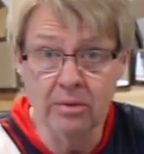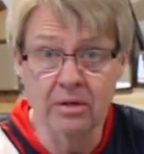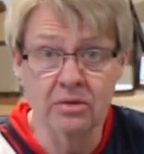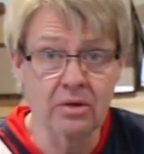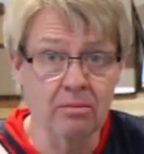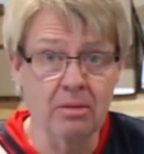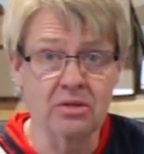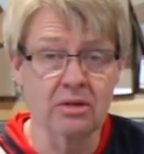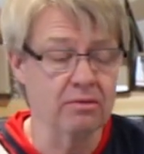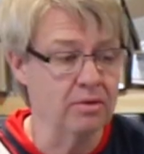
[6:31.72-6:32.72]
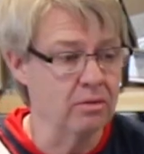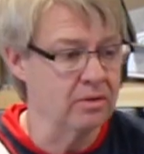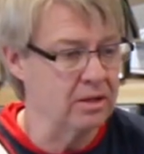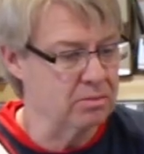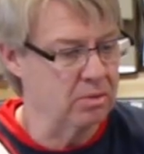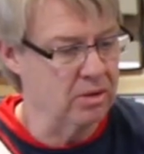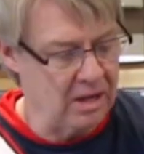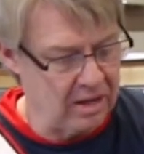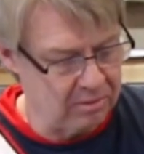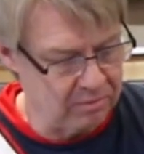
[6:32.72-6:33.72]
I would concern myself over. That's pretty
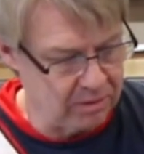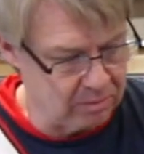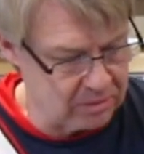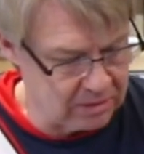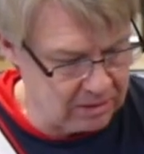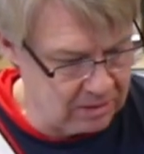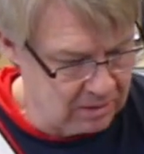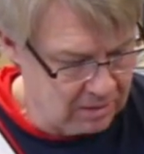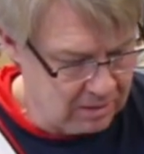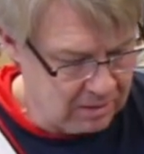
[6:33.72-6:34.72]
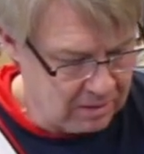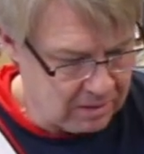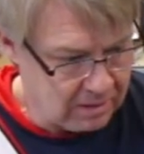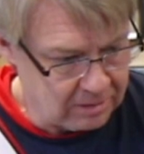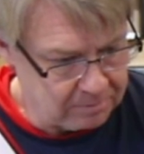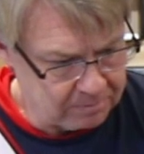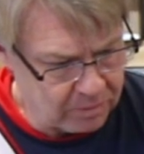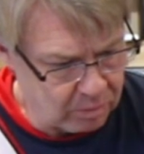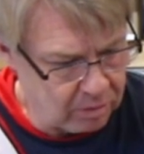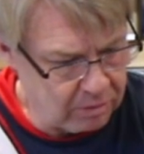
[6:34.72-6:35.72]
high in frequency.
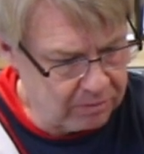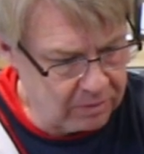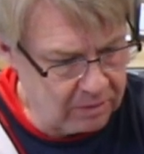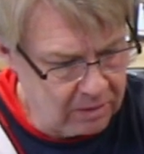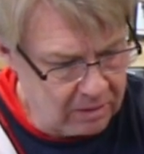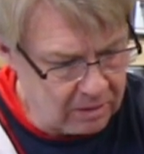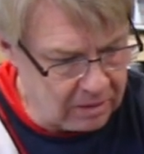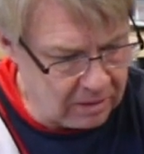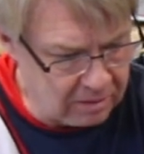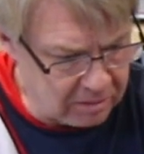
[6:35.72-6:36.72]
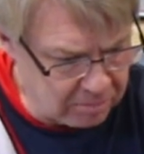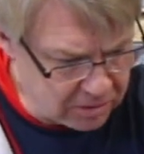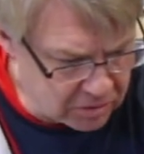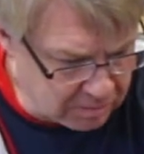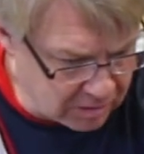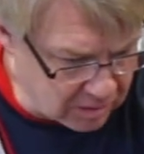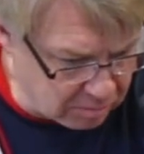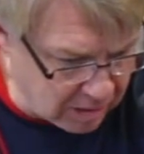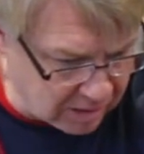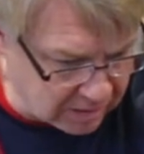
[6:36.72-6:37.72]
The woofer appears to be a little
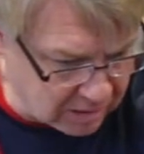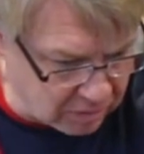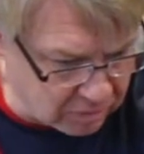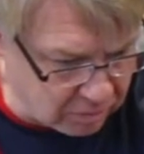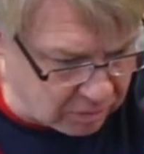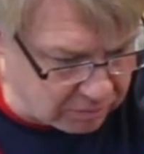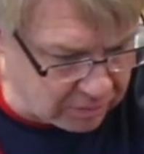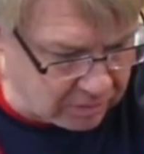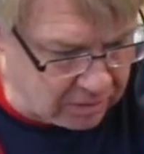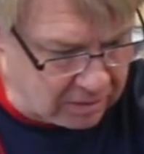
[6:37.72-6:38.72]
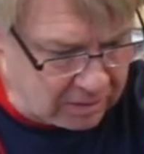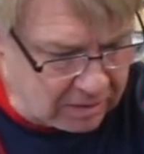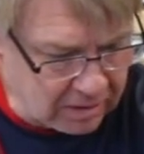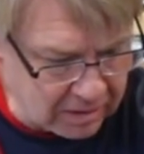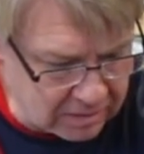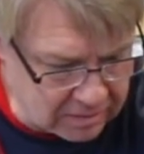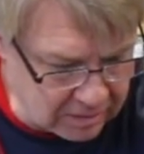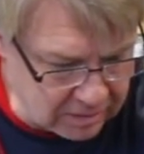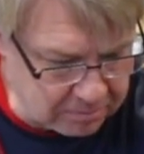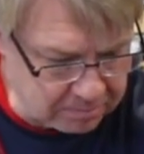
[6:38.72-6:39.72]
polycone woofer. It
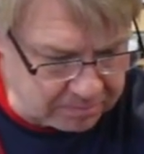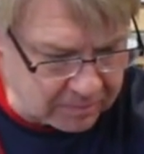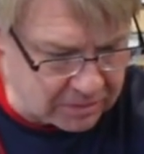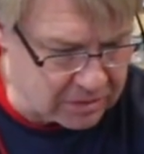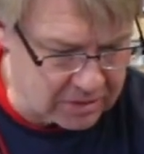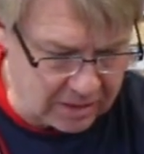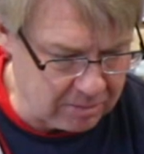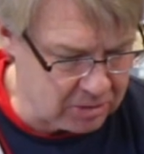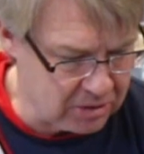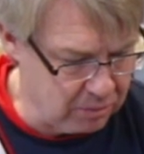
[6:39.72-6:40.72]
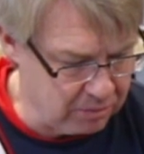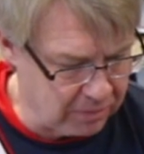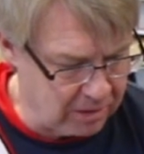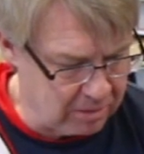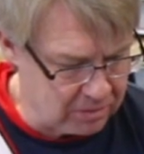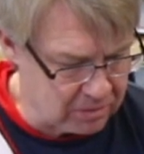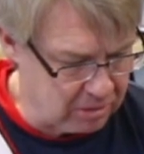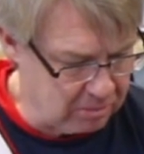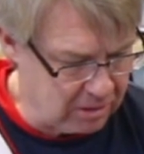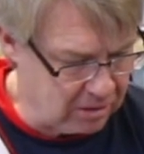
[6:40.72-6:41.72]
is a stamped steel frame. There's
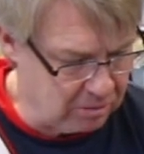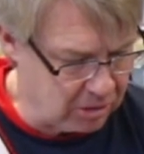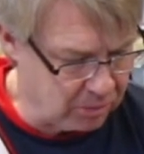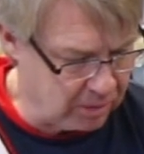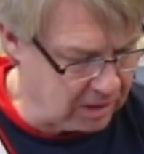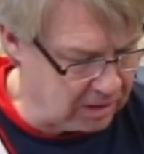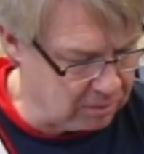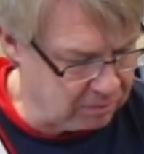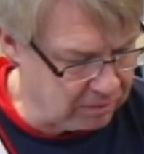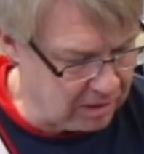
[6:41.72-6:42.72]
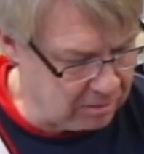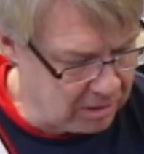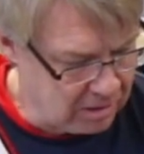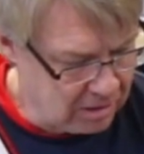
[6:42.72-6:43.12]
going to be a little bit of ringing in the frame.